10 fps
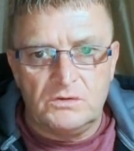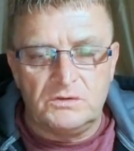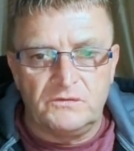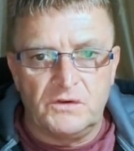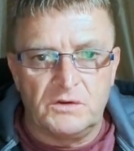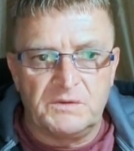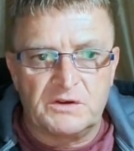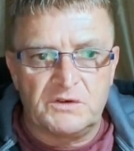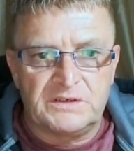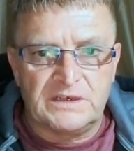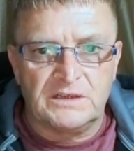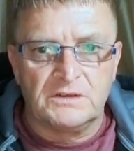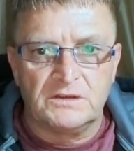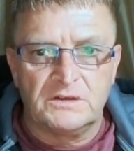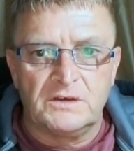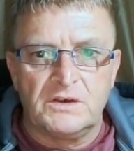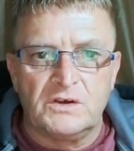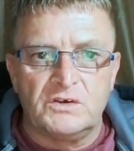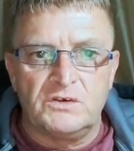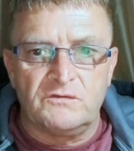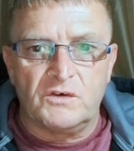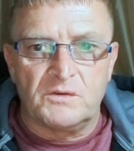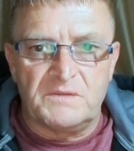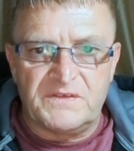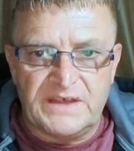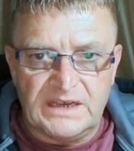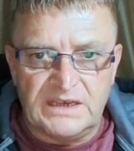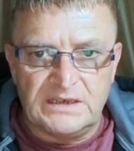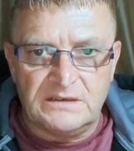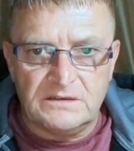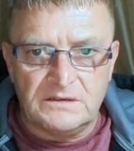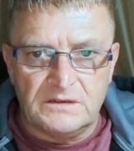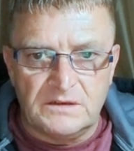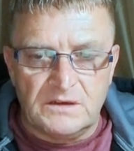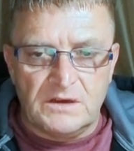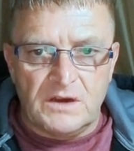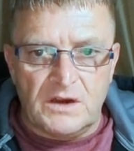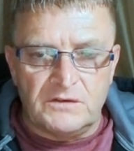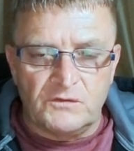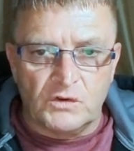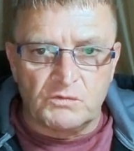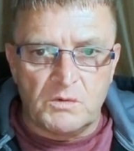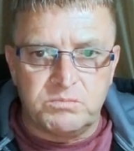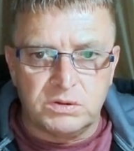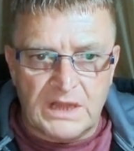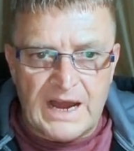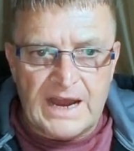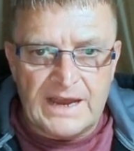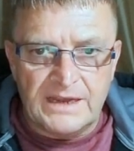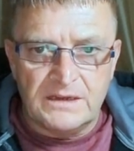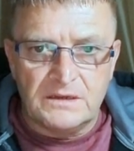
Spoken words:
You've got to be critical, you've got to be thinking, and you've got to apply